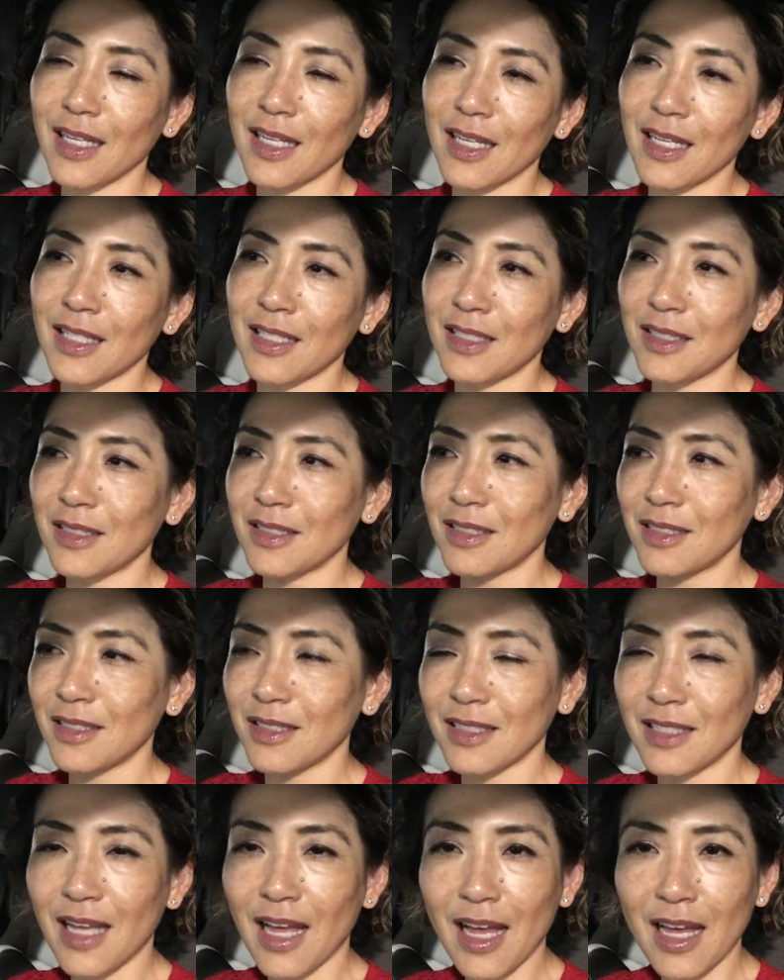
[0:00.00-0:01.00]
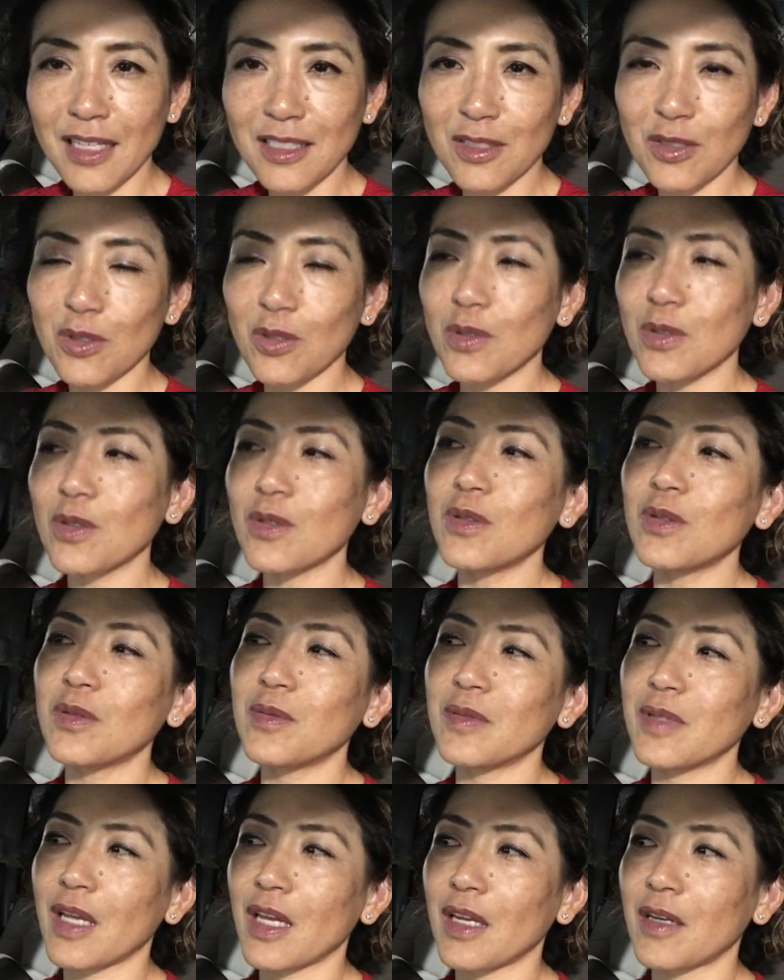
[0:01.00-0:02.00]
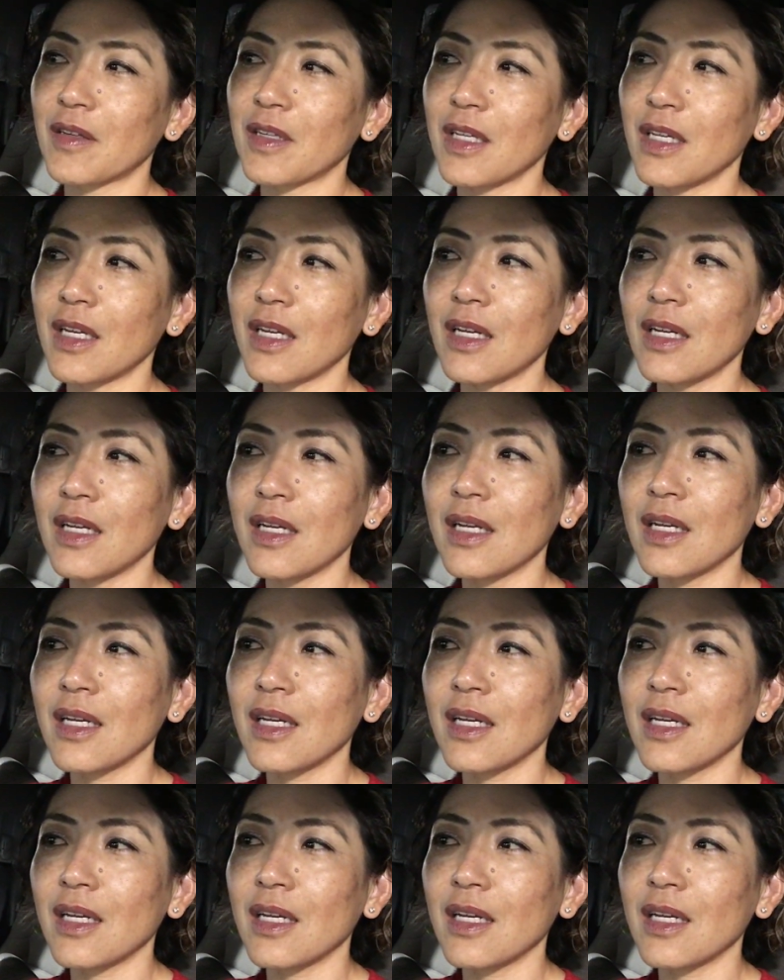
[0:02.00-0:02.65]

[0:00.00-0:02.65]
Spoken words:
In that circle of area